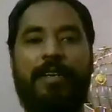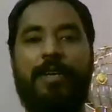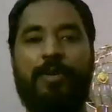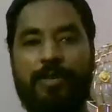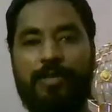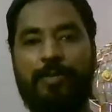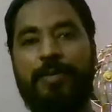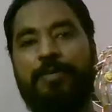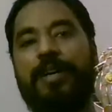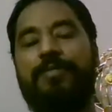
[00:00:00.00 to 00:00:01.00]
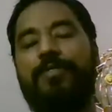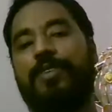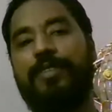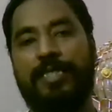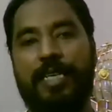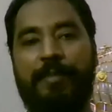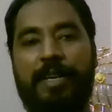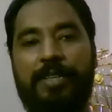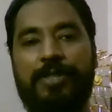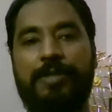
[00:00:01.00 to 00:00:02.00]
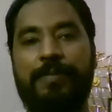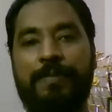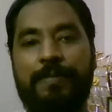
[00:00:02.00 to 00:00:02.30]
in order to prepare for your examination.